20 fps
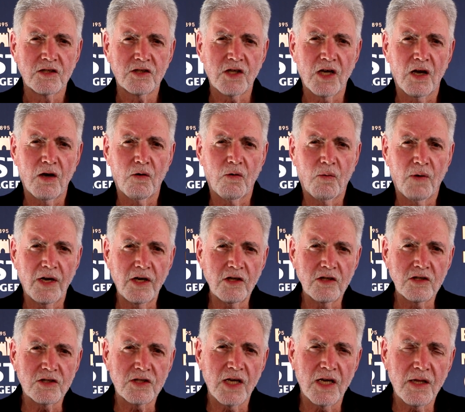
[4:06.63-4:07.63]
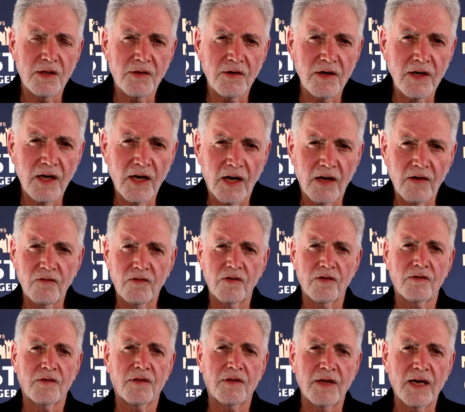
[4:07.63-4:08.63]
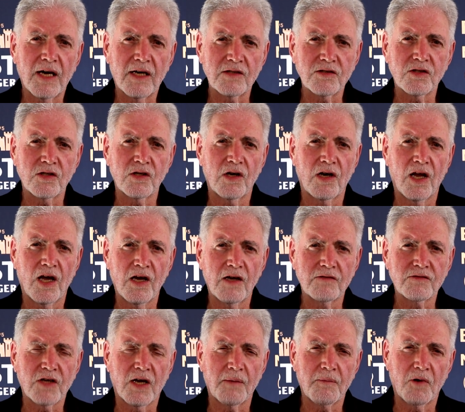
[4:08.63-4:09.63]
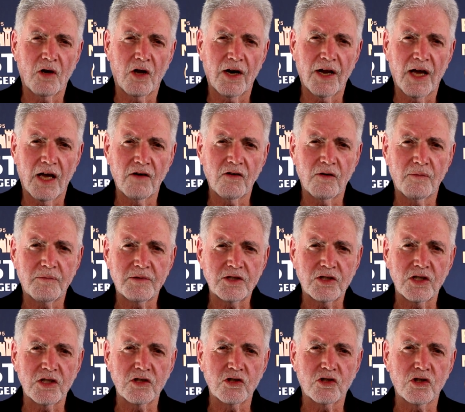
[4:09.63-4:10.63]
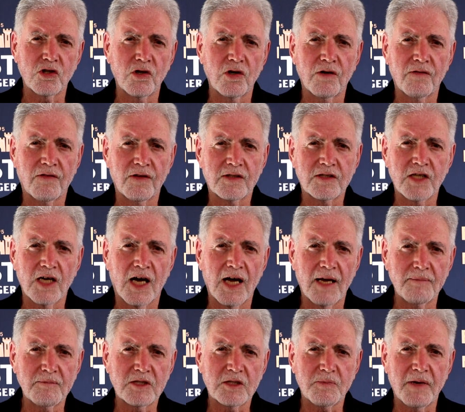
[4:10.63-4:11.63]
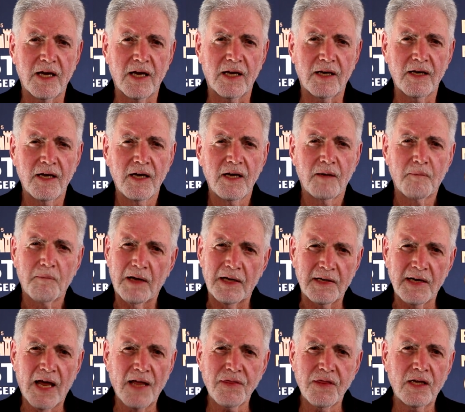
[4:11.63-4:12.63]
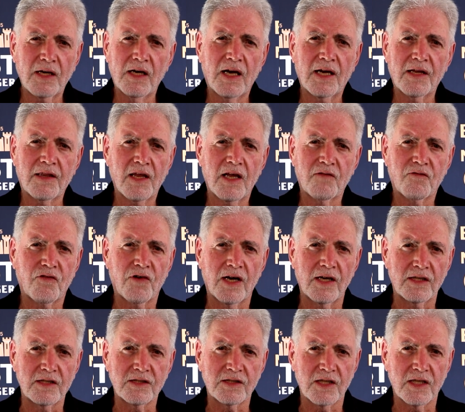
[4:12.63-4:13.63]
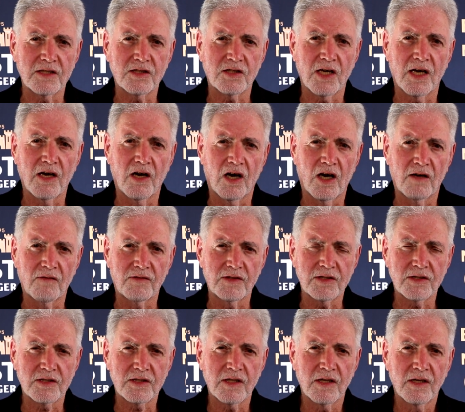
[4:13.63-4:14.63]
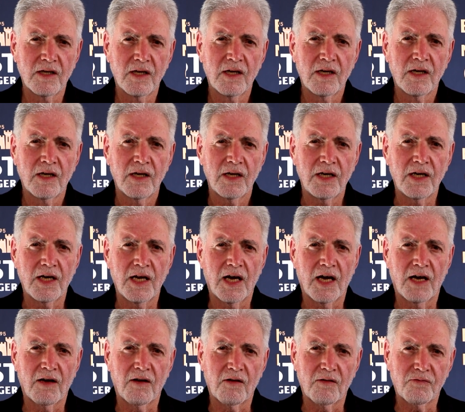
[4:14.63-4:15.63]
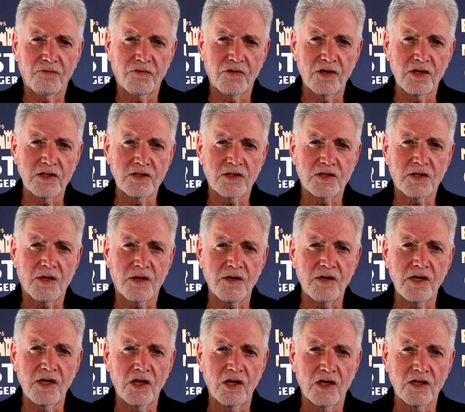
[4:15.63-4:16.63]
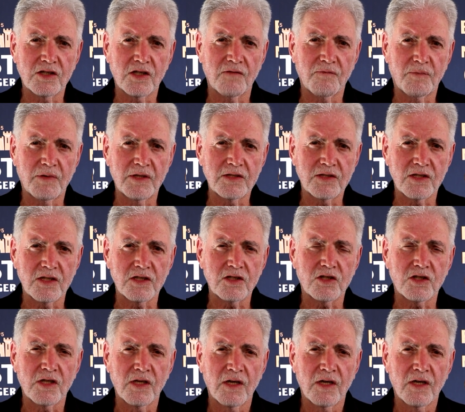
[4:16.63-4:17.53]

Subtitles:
So when you say 300,000 loaves, I'm not 100% sure of the time span, but nothing like that frightens SA Harvest. In our first 3 years of business,